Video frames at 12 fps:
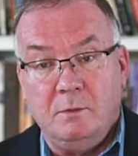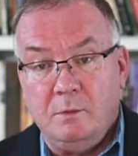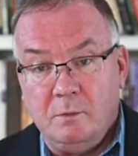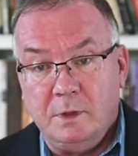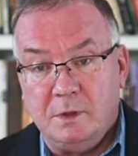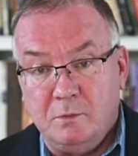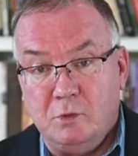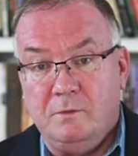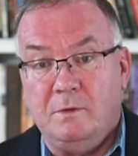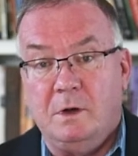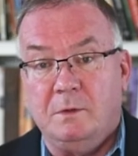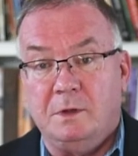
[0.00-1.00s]
we can move
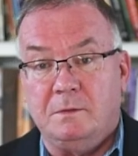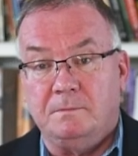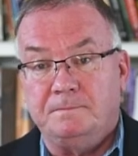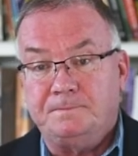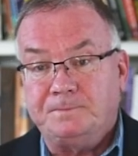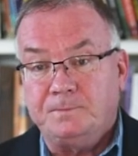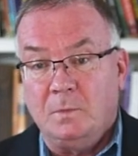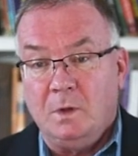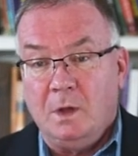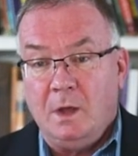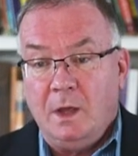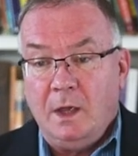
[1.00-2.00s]
forward.
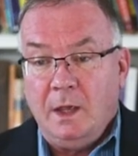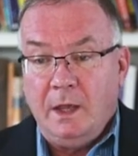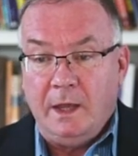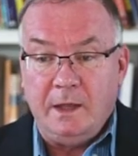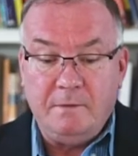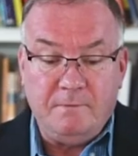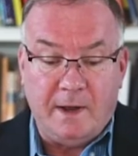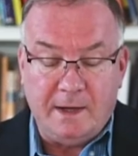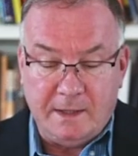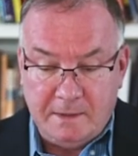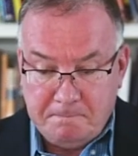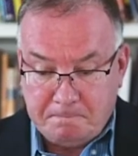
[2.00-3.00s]
And
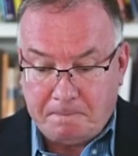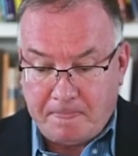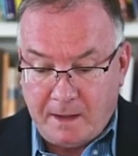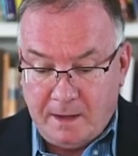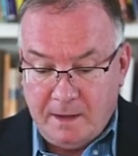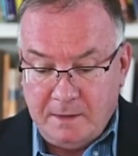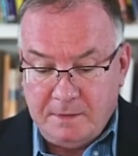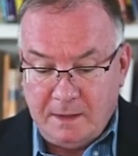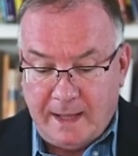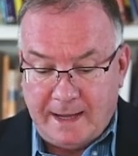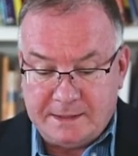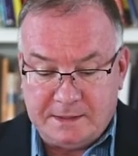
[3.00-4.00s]
finally, uh, the
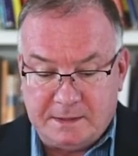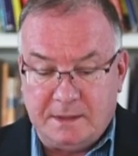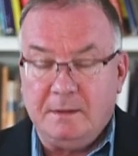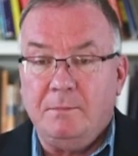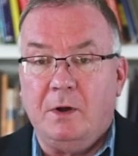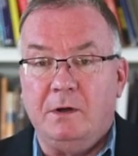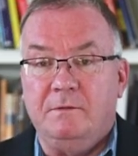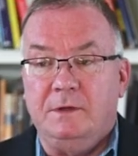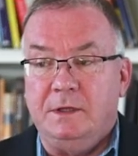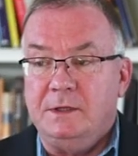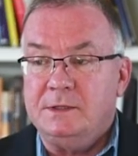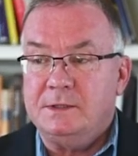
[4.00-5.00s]
last part of it
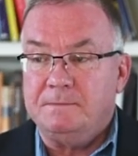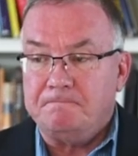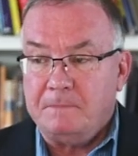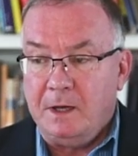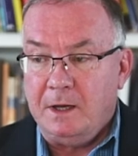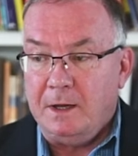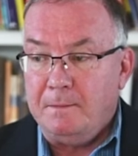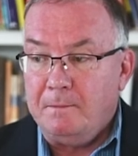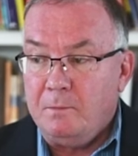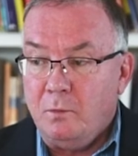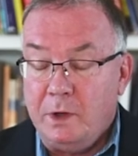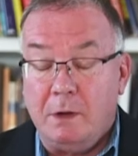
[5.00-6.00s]
is, um,
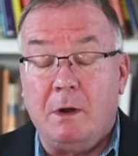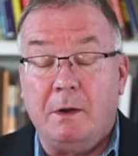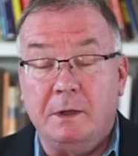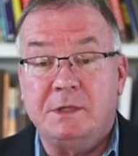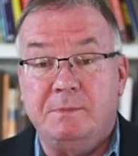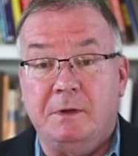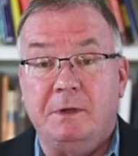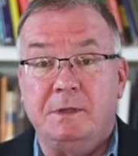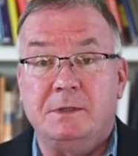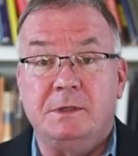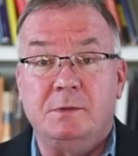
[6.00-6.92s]
what are our experiences?